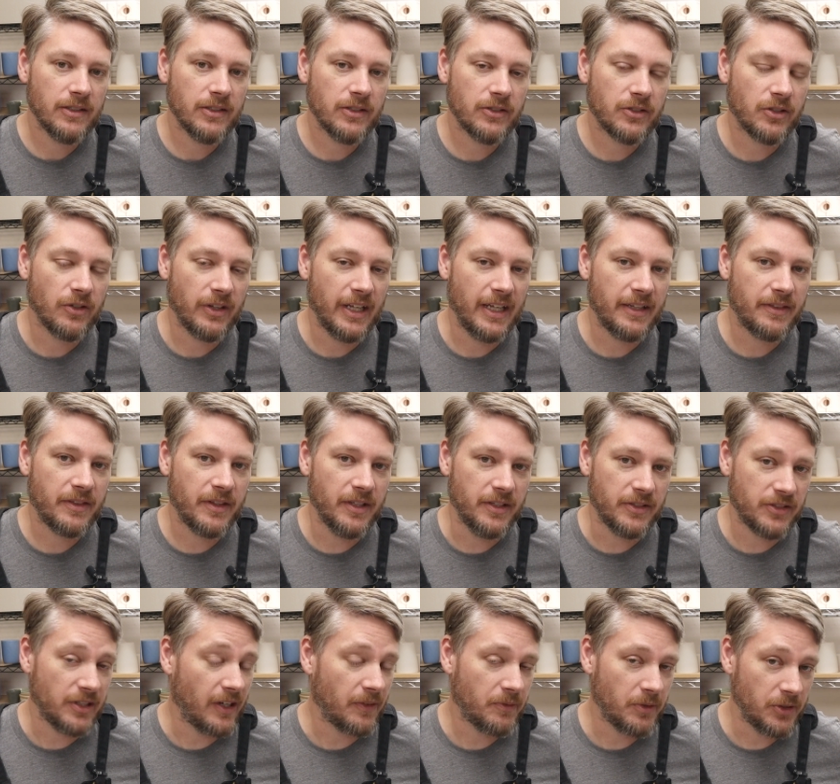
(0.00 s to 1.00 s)
so that the
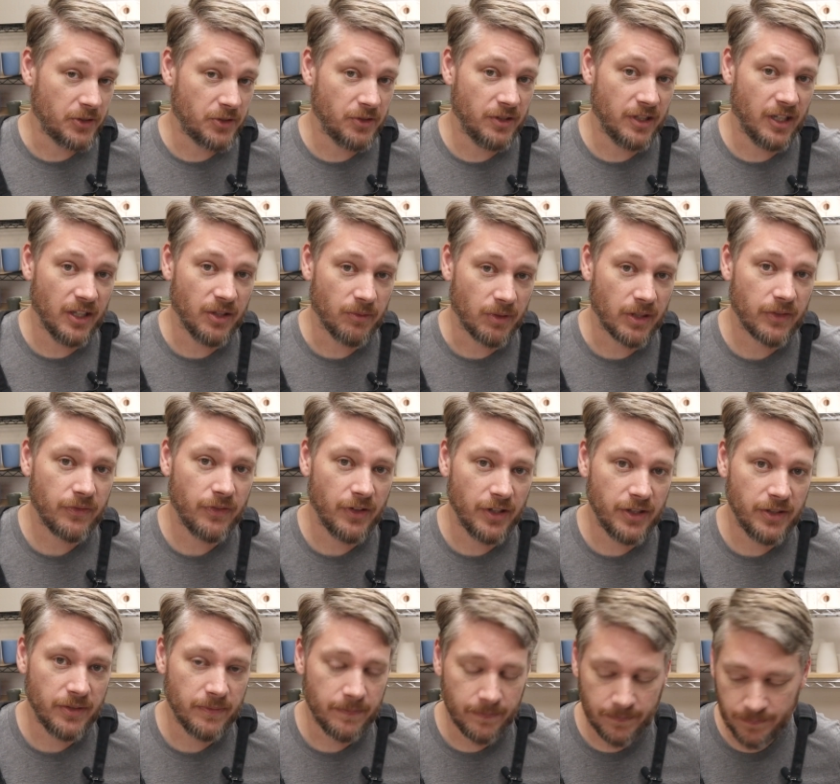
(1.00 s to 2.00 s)
software is doing all the work for
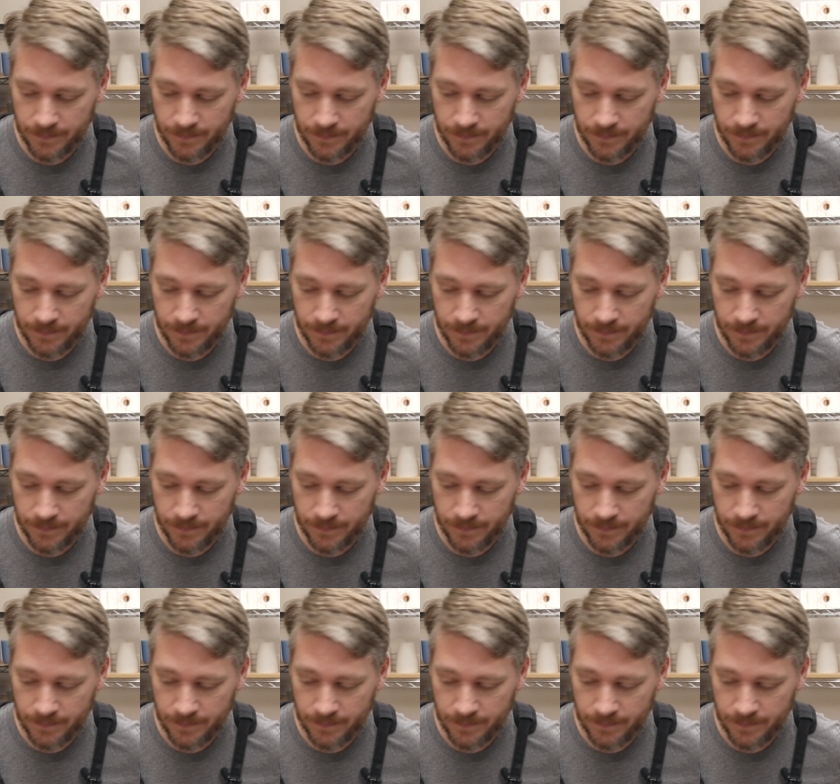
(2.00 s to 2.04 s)
you.